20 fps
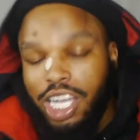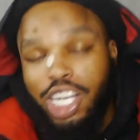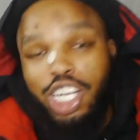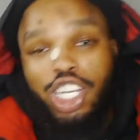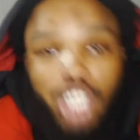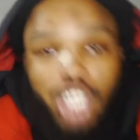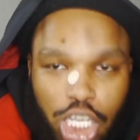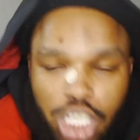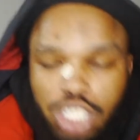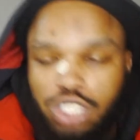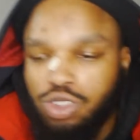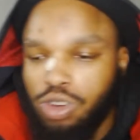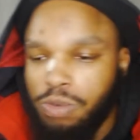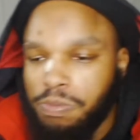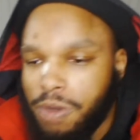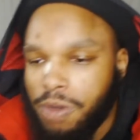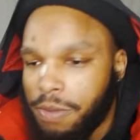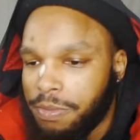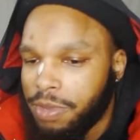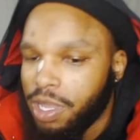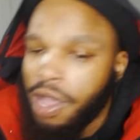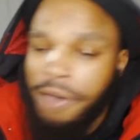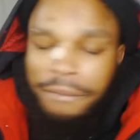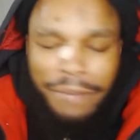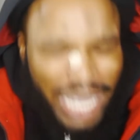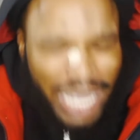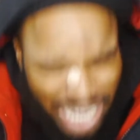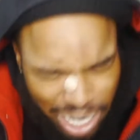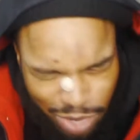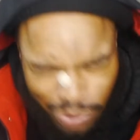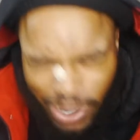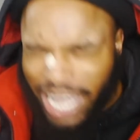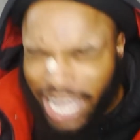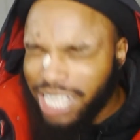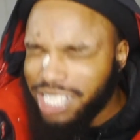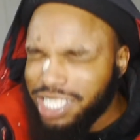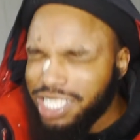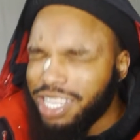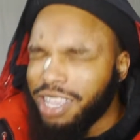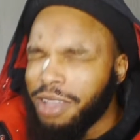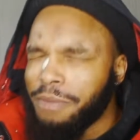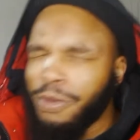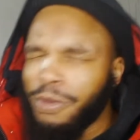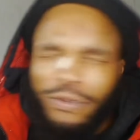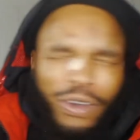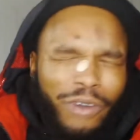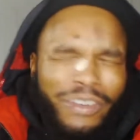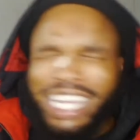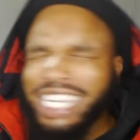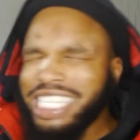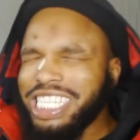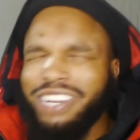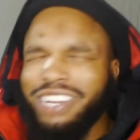Good trip on me. But anyways, before we get into the